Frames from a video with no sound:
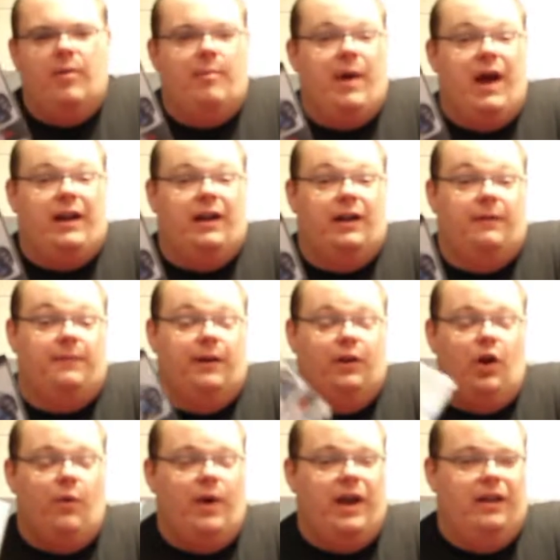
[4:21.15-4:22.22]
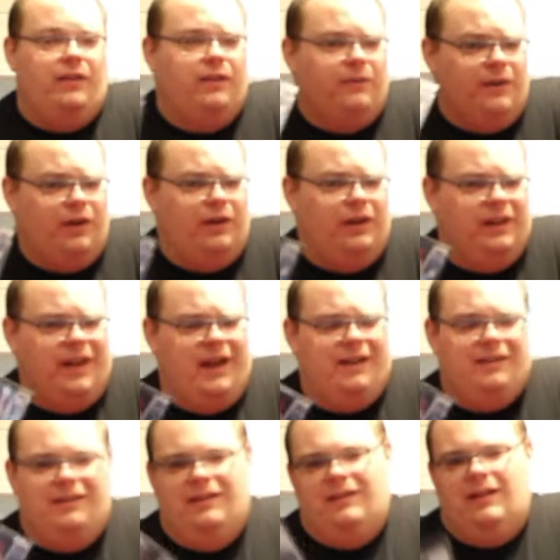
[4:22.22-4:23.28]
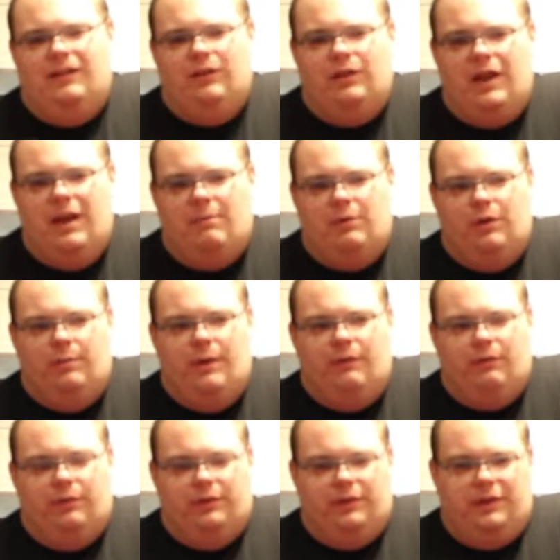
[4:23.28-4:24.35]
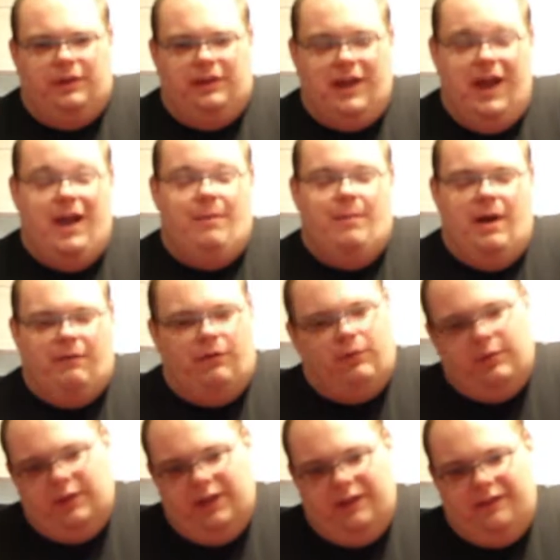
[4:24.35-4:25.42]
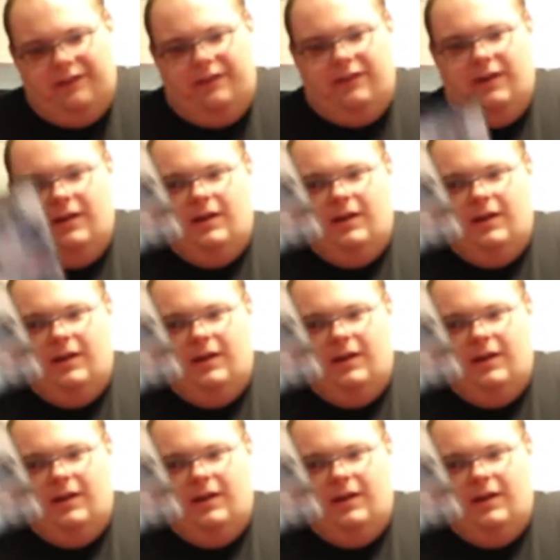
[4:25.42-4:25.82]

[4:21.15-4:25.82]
Madden NFL 08, the very last Nintendo GameCube game ever released